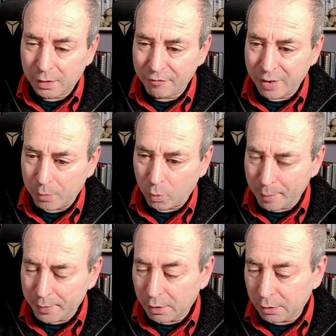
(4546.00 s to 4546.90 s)
November
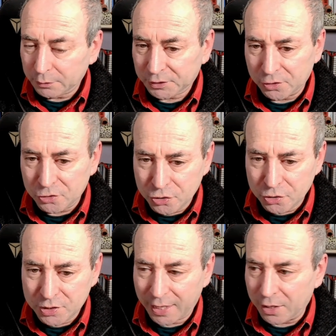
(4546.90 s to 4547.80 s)
webinar. So
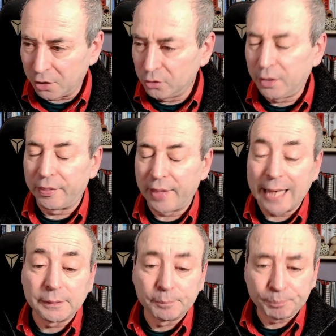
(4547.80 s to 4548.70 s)
do take a look at
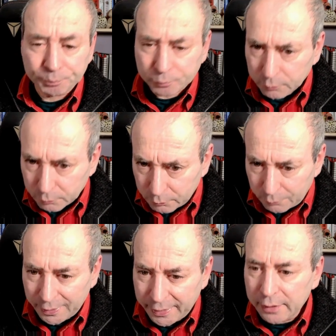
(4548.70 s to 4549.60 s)
that,
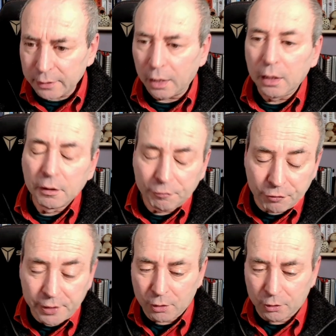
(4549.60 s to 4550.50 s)
either
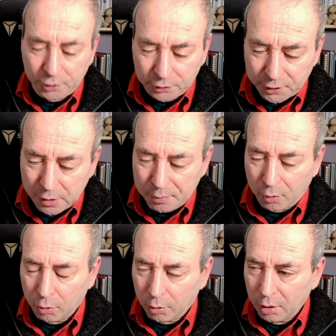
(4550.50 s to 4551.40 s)
free on YouTube
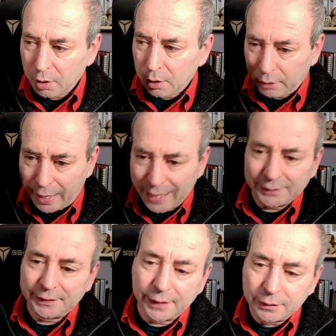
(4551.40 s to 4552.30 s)
or
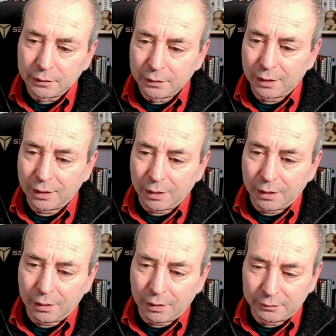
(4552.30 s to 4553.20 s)
edited
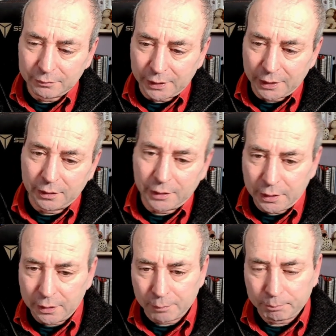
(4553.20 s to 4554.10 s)
in
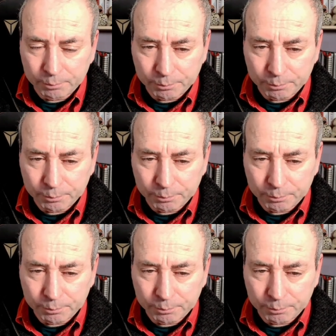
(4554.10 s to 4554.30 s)
the